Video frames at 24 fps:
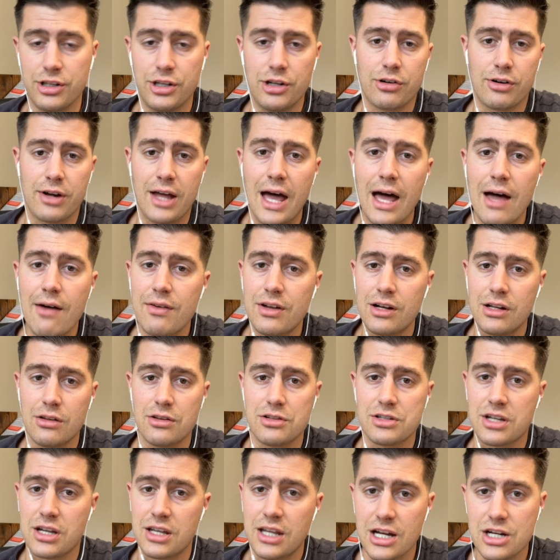You don't have any of
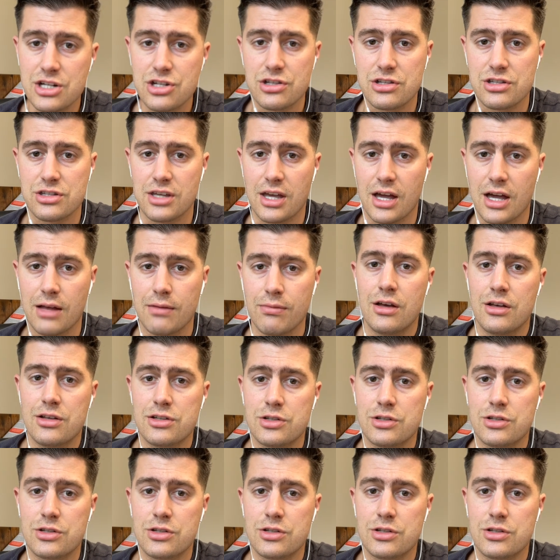those connections yet.